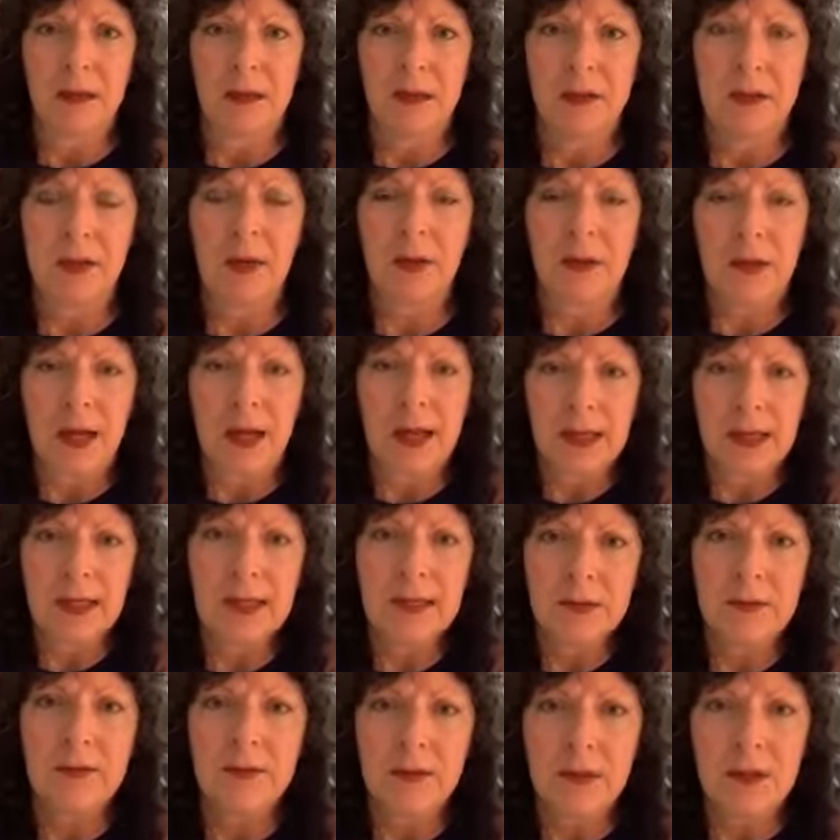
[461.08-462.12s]
so that I
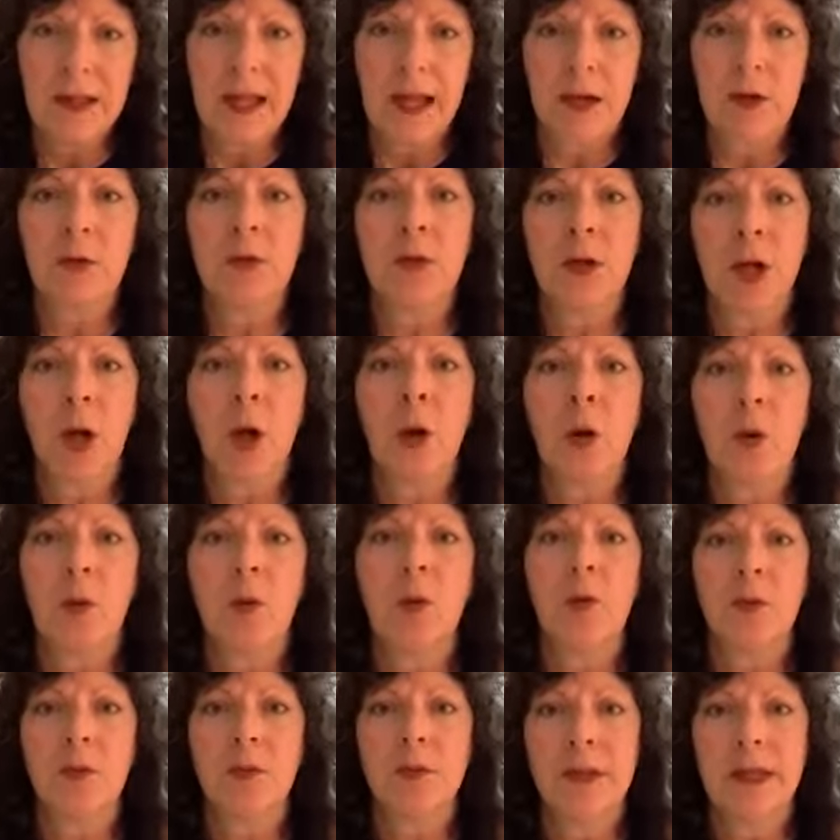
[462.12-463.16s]
can let her
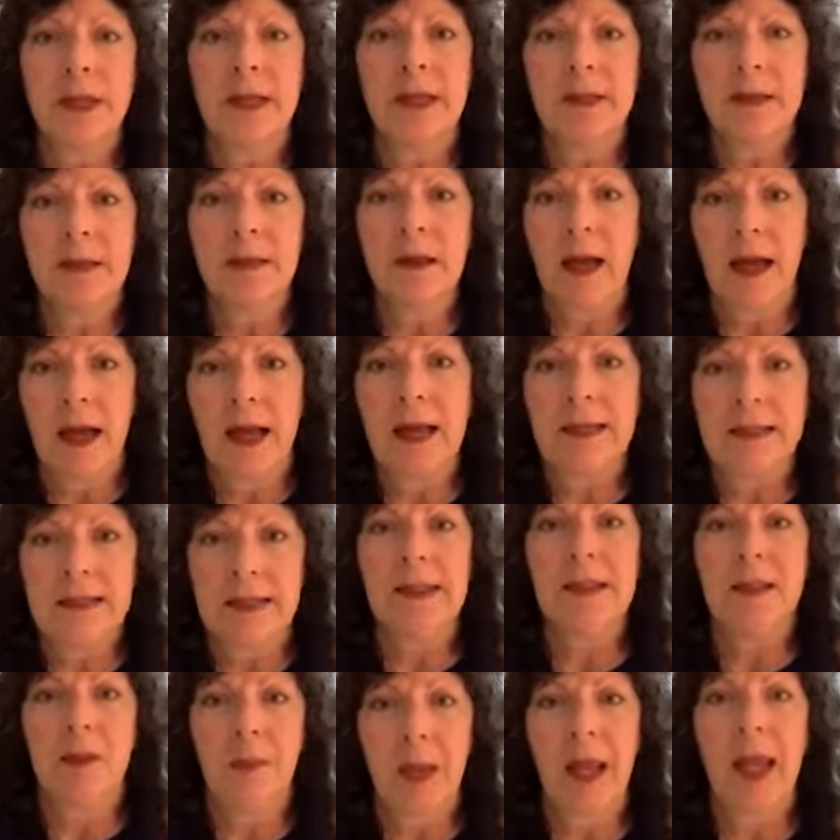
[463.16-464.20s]
know that I
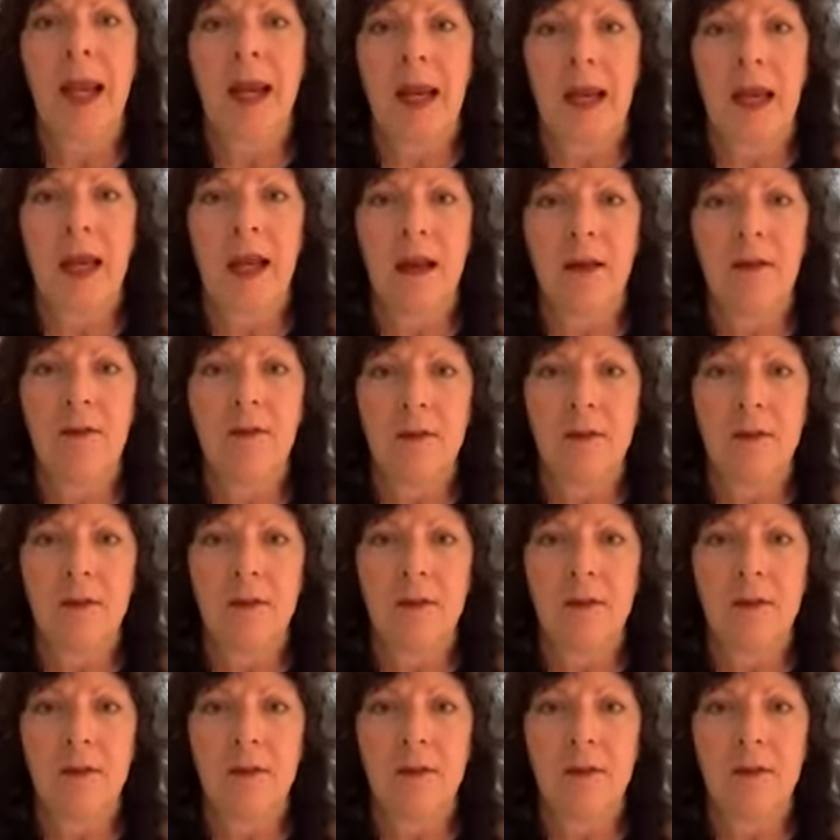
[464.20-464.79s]
did the painting.